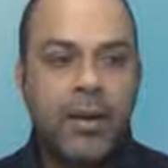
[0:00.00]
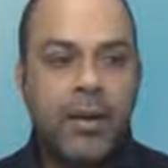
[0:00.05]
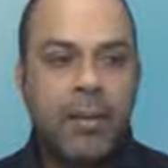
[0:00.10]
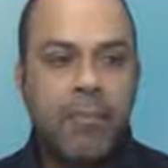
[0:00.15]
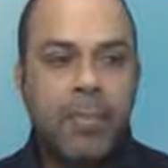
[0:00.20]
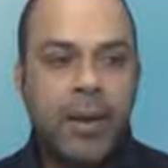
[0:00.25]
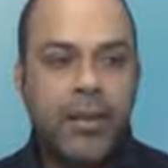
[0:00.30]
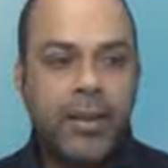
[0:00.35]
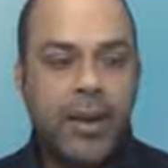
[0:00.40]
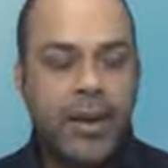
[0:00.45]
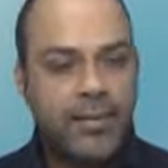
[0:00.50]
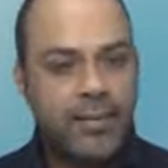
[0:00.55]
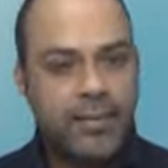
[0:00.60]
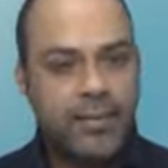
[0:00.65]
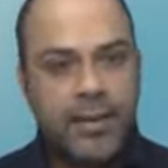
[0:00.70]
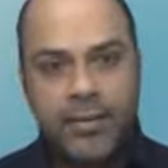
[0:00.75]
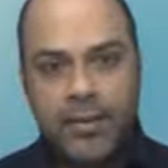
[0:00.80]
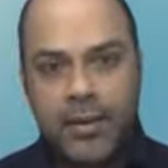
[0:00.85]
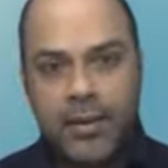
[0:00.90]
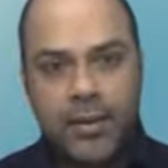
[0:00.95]
but it's
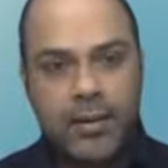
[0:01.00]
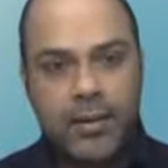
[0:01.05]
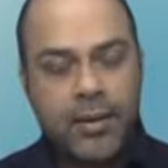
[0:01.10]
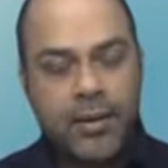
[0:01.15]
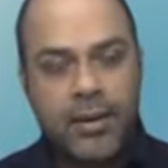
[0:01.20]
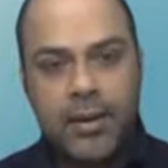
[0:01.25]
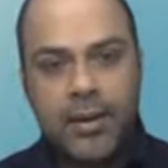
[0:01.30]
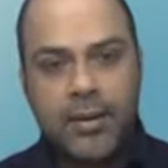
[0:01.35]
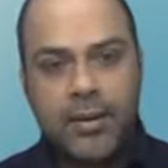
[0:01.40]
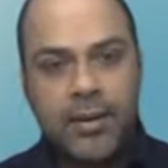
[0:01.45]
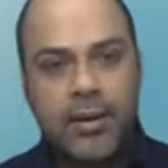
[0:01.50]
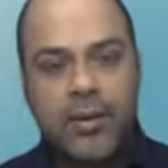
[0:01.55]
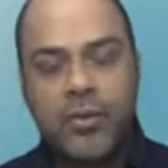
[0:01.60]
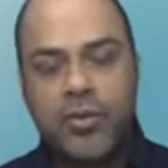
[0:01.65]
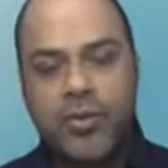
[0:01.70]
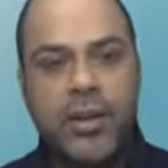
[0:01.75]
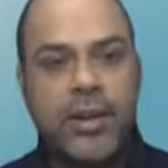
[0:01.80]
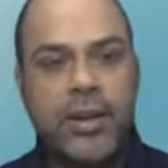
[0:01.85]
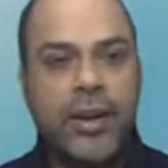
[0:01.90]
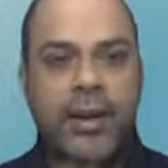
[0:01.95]
just
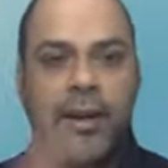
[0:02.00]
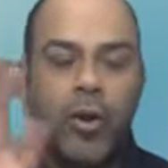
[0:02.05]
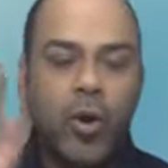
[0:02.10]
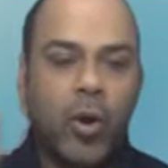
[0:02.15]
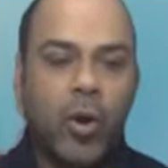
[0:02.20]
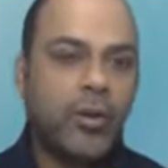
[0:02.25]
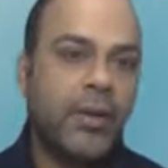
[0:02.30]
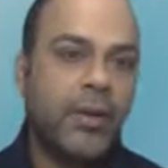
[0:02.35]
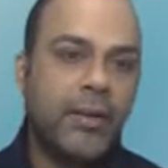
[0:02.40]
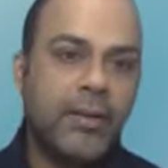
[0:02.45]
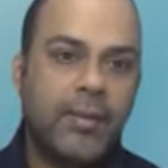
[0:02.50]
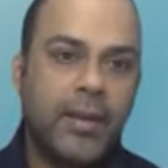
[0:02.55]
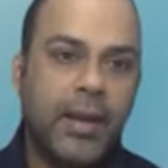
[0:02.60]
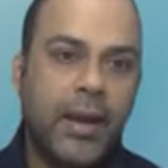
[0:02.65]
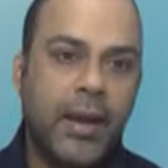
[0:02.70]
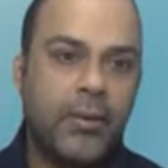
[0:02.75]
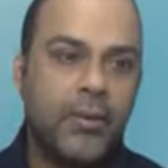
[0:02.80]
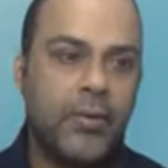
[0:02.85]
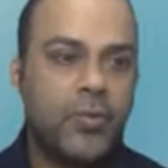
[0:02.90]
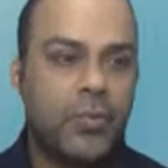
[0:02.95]
continuously getting locked in
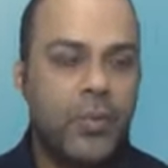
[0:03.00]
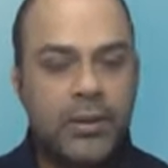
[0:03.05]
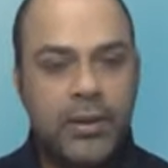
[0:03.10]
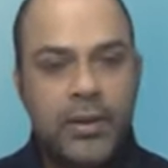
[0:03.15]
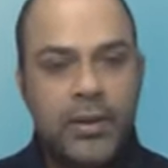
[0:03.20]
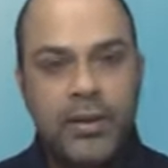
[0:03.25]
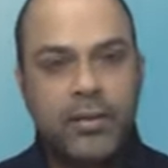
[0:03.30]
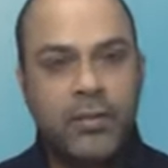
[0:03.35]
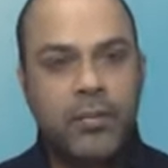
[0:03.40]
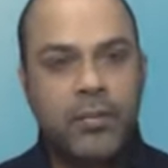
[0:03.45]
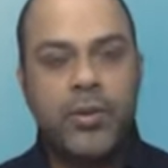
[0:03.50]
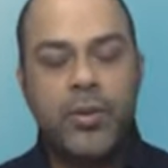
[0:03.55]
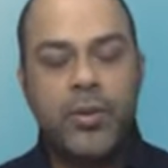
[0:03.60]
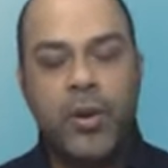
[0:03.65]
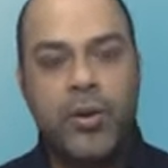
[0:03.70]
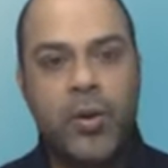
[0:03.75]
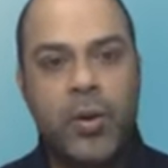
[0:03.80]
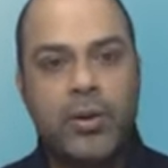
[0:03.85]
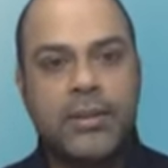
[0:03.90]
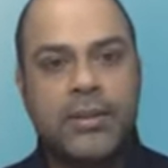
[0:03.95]
silos, whether it's with your
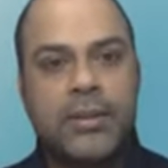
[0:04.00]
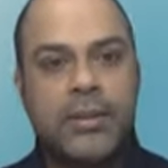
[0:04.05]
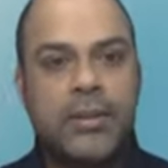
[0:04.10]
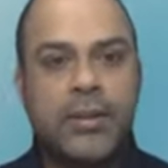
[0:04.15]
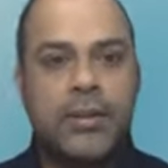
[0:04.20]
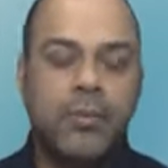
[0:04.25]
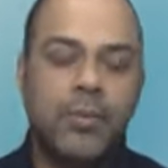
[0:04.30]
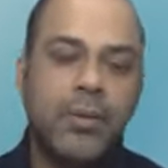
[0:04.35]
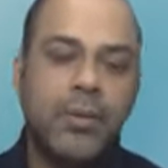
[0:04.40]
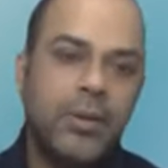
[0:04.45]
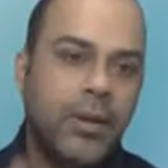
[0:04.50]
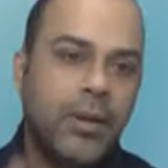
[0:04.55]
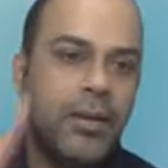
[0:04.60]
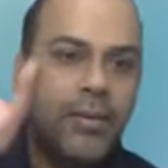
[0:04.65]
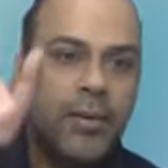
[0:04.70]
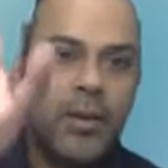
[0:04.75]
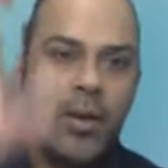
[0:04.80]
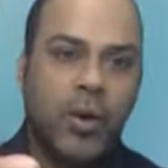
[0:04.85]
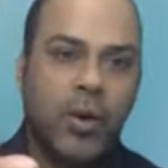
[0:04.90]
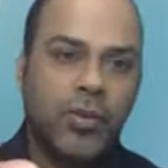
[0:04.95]
doctor, whether it's
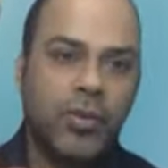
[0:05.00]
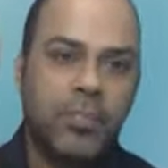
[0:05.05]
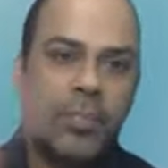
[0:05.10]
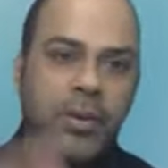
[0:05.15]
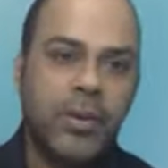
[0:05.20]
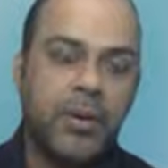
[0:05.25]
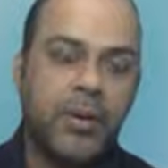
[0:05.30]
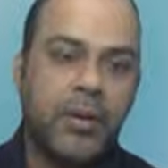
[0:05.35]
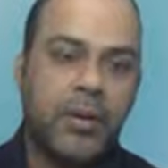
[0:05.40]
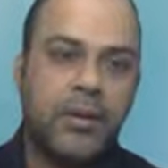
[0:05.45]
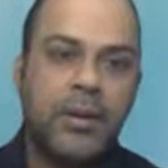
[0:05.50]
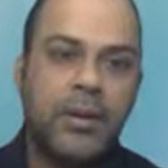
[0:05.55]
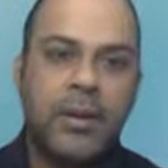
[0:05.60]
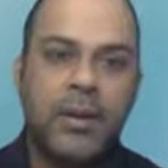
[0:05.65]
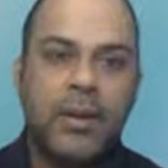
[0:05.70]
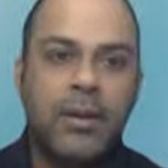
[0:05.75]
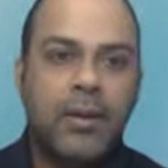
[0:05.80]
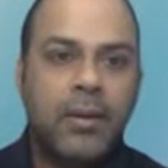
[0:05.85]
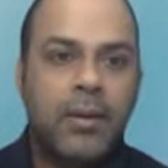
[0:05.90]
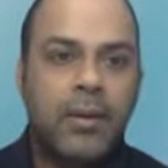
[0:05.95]
in a hospital,
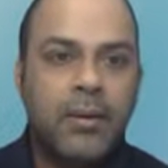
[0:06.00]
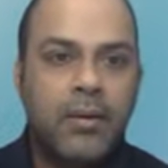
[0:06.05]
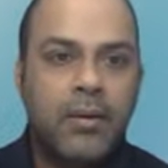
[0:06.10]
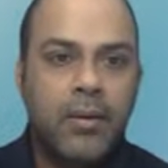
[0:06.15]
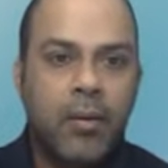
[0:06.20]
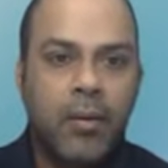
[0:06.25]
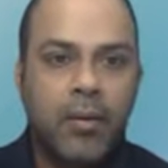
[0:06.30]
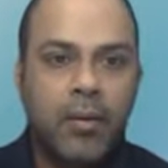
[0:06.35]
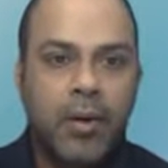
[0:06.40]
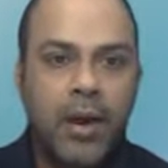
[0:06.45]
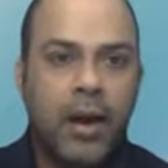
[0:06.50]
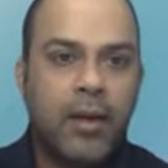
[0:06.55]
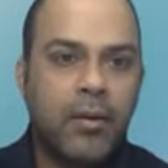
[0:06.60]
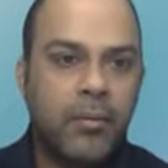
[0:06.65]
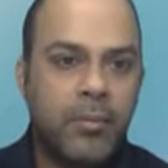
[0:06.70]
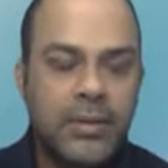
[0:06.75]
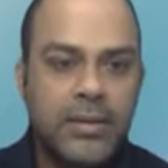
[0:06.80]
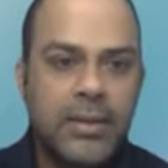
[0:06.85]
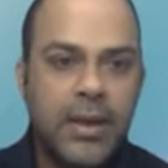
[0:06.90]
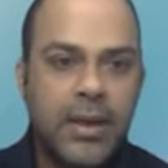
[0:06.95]
your
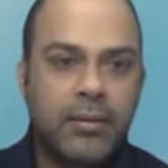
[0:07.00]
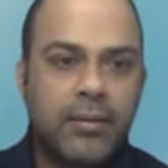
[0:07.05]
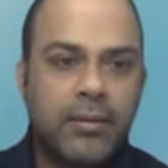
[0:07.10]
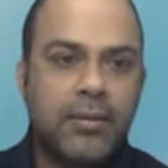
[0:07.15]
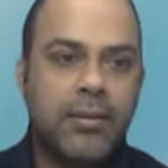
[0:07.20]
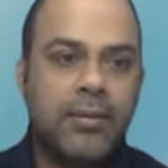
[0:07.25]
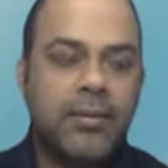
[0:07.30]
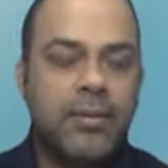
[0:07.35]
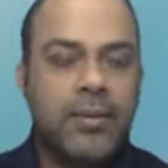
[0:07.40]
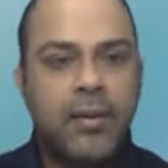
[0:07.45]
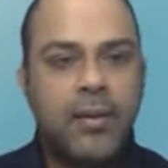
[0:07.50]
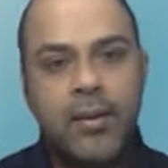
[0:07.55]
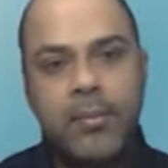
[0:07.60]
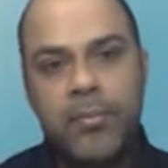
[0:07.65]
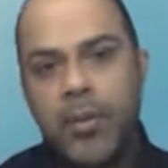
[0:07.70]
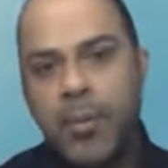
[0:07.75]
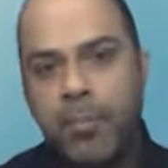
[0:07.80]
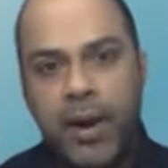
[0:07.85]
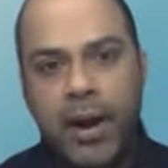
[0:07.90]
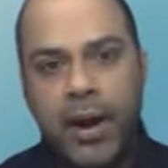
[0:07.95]
government's health system,
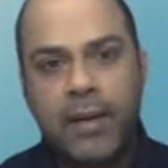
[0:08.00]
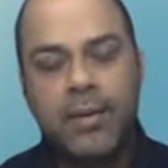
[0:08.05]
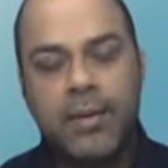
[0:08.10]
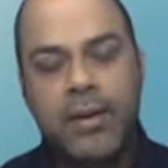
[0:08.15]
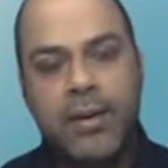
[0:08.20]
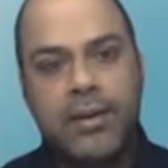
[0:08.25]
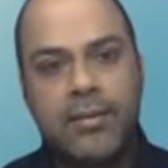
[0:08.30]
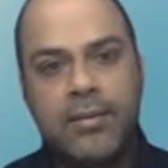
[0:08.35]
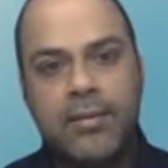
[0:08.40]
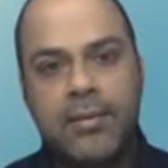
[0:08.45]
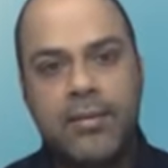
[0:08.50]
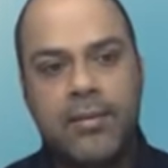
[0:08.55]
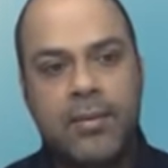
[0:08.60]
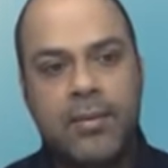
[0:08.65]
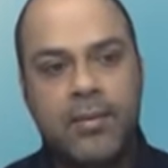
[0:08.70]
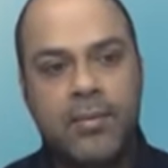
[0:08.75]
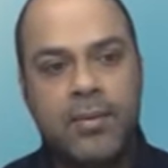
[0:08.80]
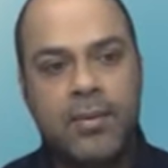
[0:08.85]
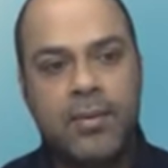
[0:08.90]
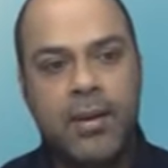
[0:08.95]
the private health
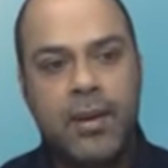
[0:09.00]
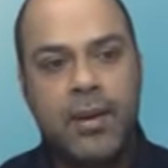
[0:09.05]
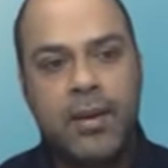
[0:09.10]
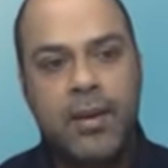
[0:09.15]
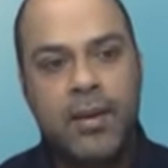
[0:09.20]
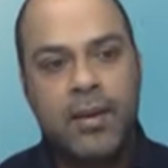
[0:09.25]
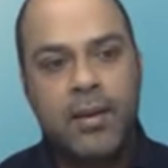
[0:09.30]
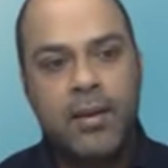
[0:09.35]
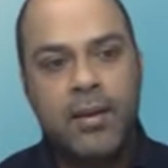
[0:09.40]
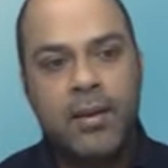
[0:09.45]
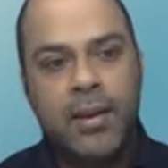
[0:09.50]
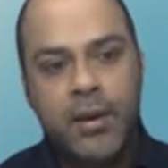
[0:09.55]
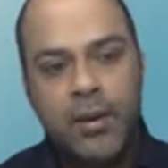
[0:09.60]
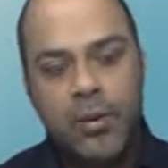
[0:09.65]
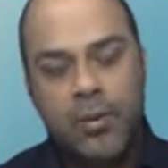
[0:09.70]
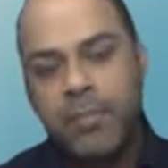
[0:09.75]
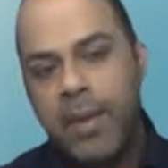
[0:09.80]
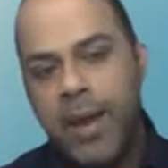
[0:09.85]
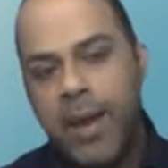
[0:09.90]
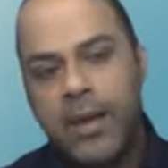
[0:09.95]
systems. Can you
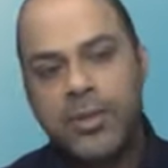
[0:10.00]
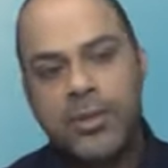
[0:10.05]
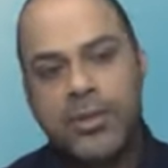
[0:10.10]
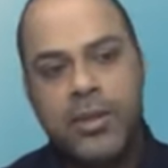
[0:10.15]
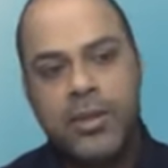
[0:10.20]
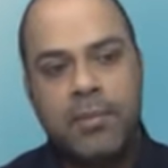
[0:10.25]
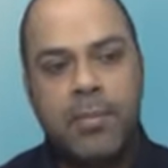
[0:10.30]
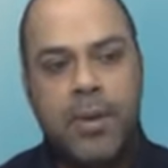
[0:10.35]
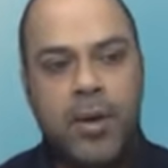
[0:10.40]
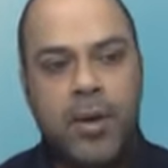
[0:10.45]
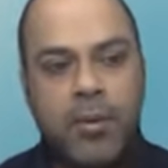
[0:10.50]
imagine the amount